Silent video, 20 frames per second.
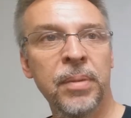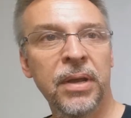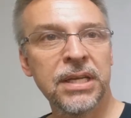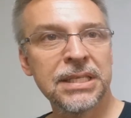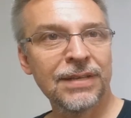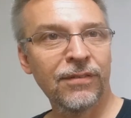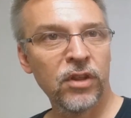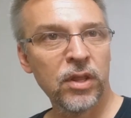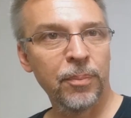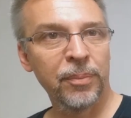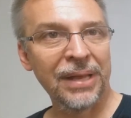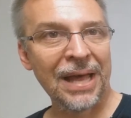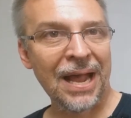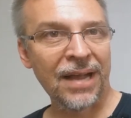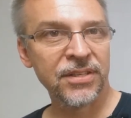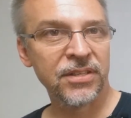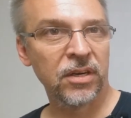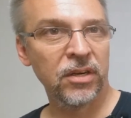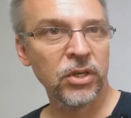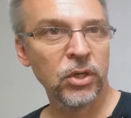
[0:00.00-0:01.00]
Because of all the
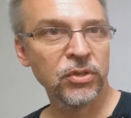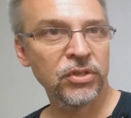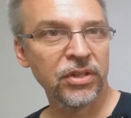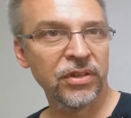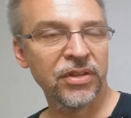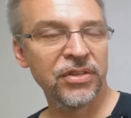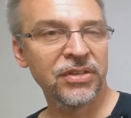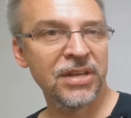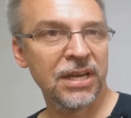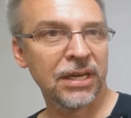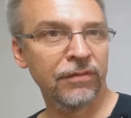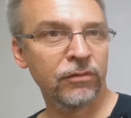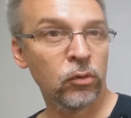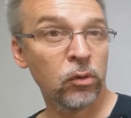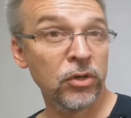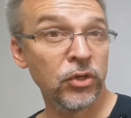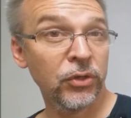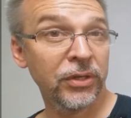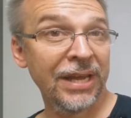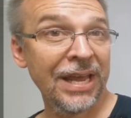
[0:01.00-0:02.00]
blacks that are used in this deck, of
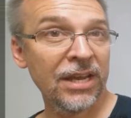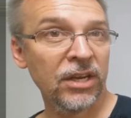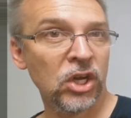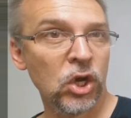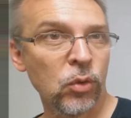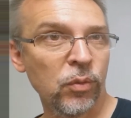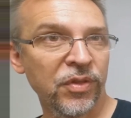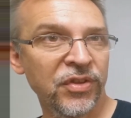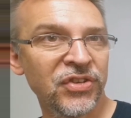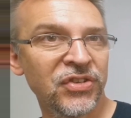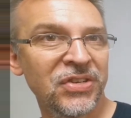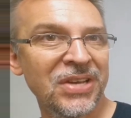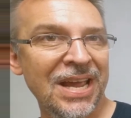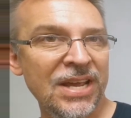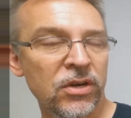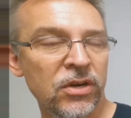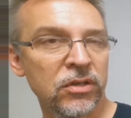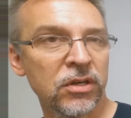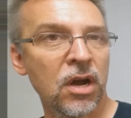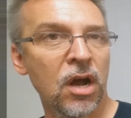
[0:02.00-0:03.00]
course you can't go with
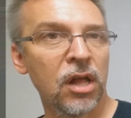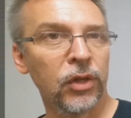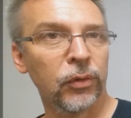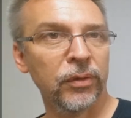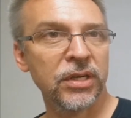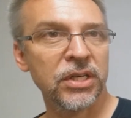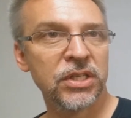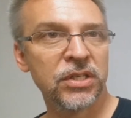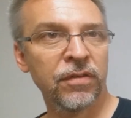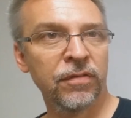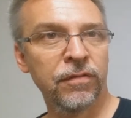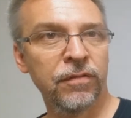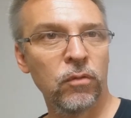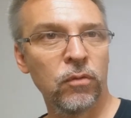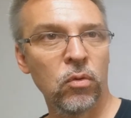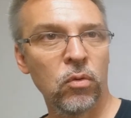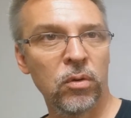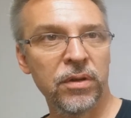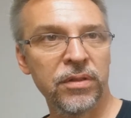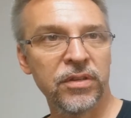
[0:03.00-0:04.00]
standard colorings
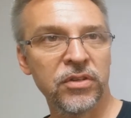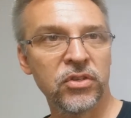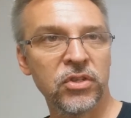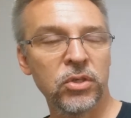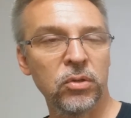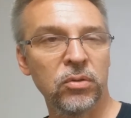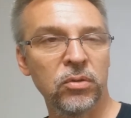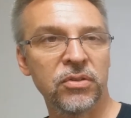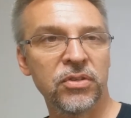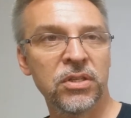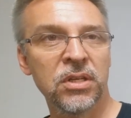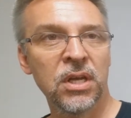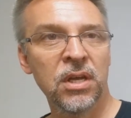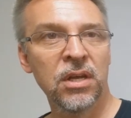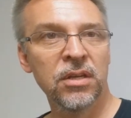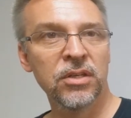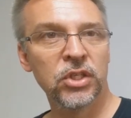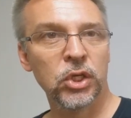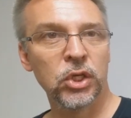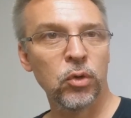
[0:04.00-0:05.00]
for the suits.
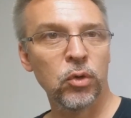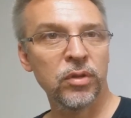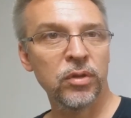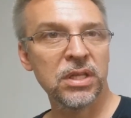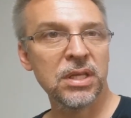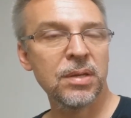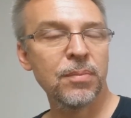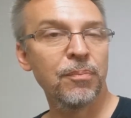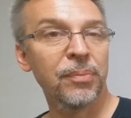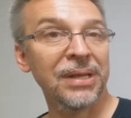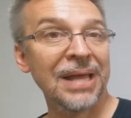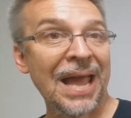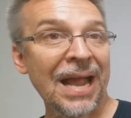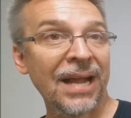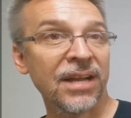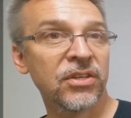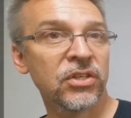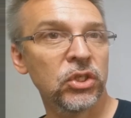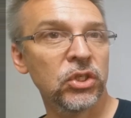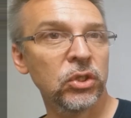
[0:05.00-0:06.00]
So the
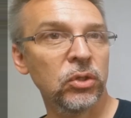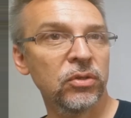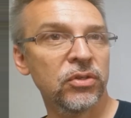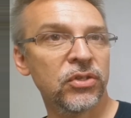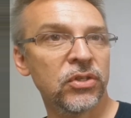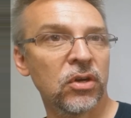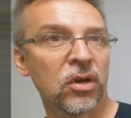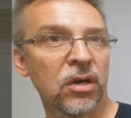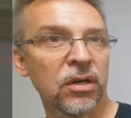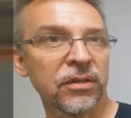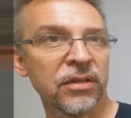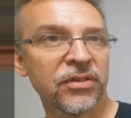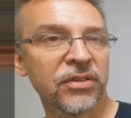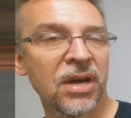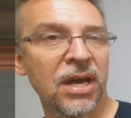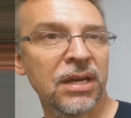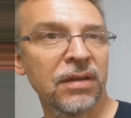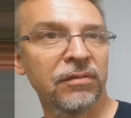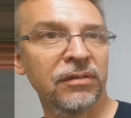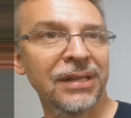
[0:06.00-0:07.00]
black suits are this
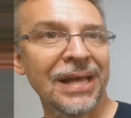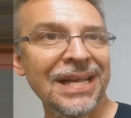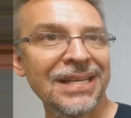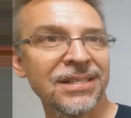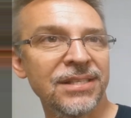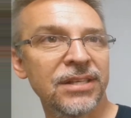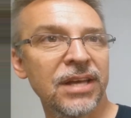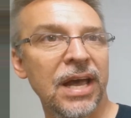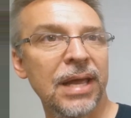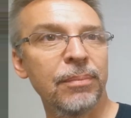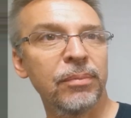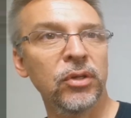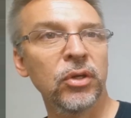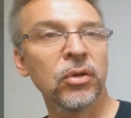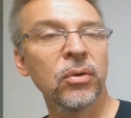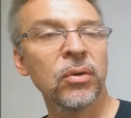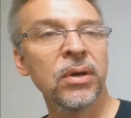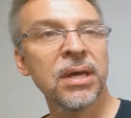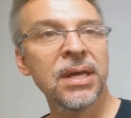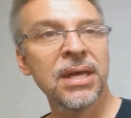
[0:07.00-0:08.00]
kind of light sky
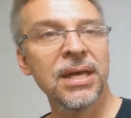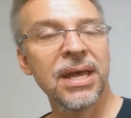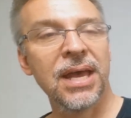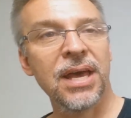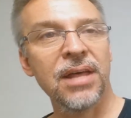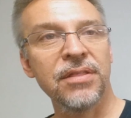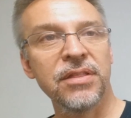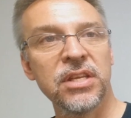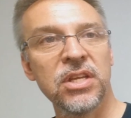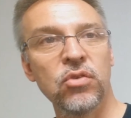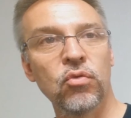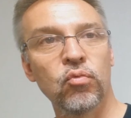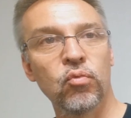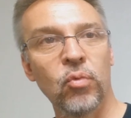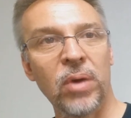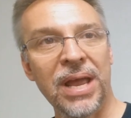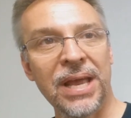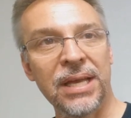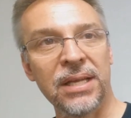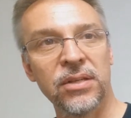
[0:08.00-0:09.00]
blue, and the
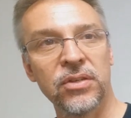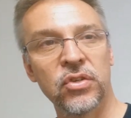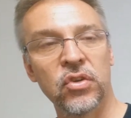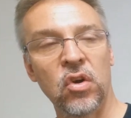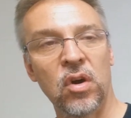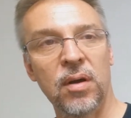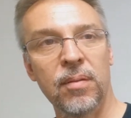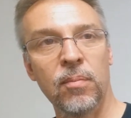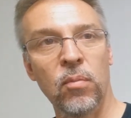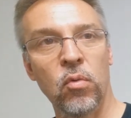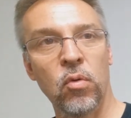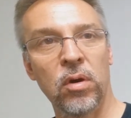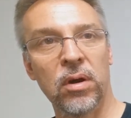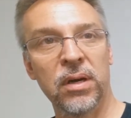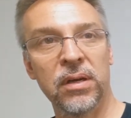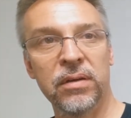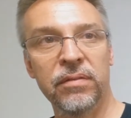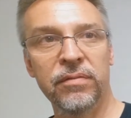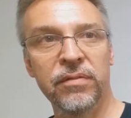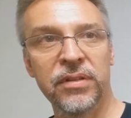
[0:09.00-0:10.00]
reds are more
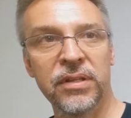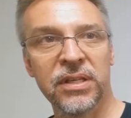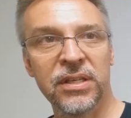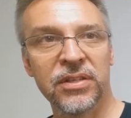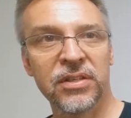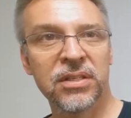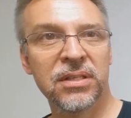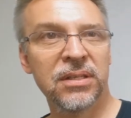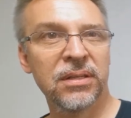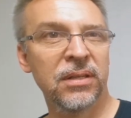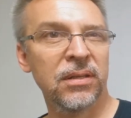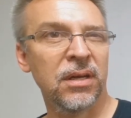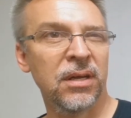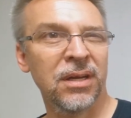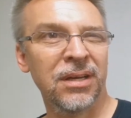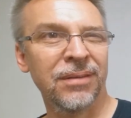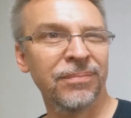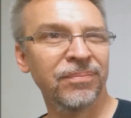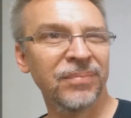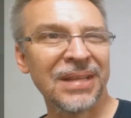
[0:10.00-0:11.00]
of this
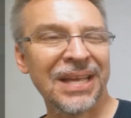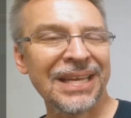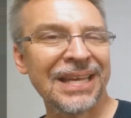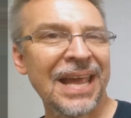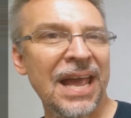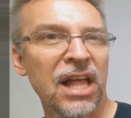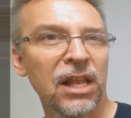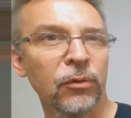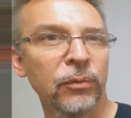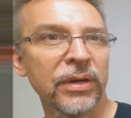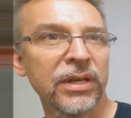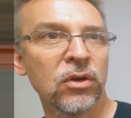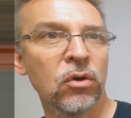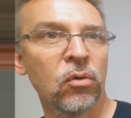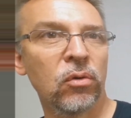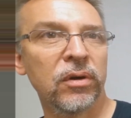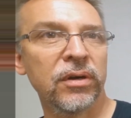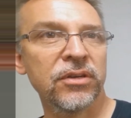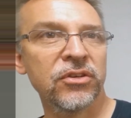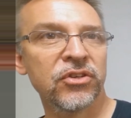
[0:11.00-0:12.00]
like Halloween
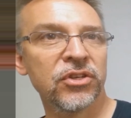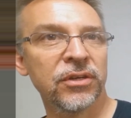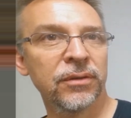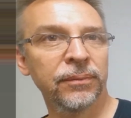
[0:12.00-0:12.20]
orange.